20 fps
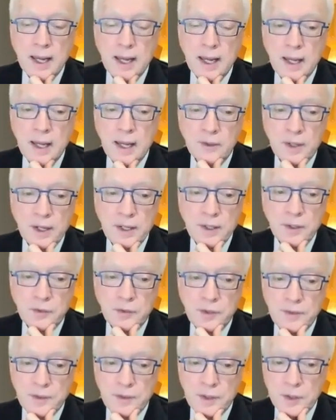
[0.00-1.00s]
and
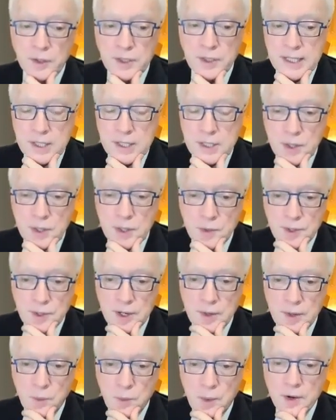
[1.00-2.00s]
craniocervical
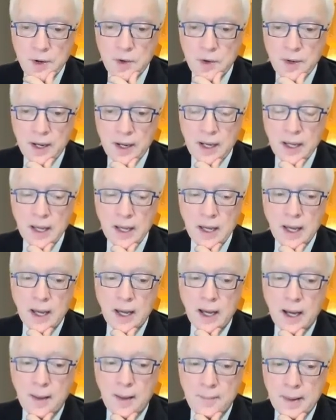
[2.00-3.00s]
dystonia wondering
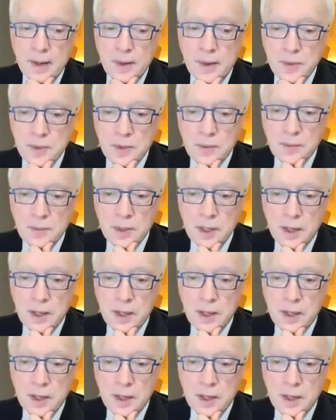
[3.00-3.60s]
about